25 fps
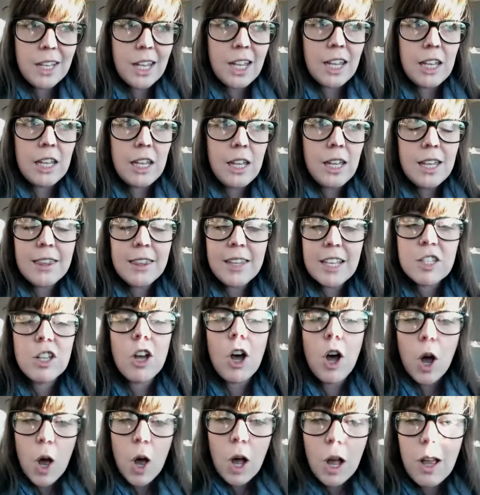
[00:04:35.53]
Like that's
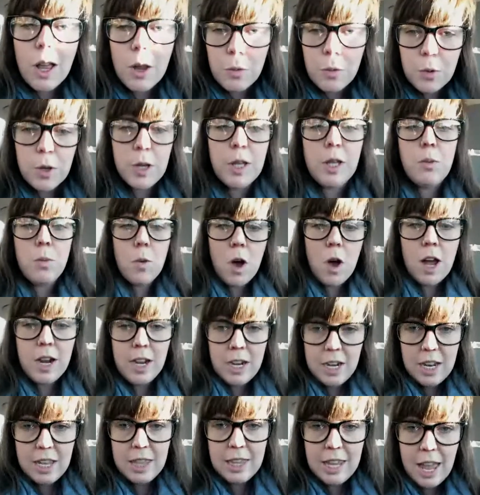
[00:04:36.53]
all I really
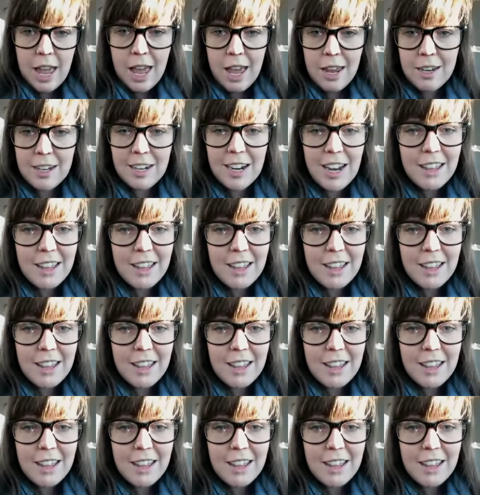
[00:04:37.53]
wanted in the end.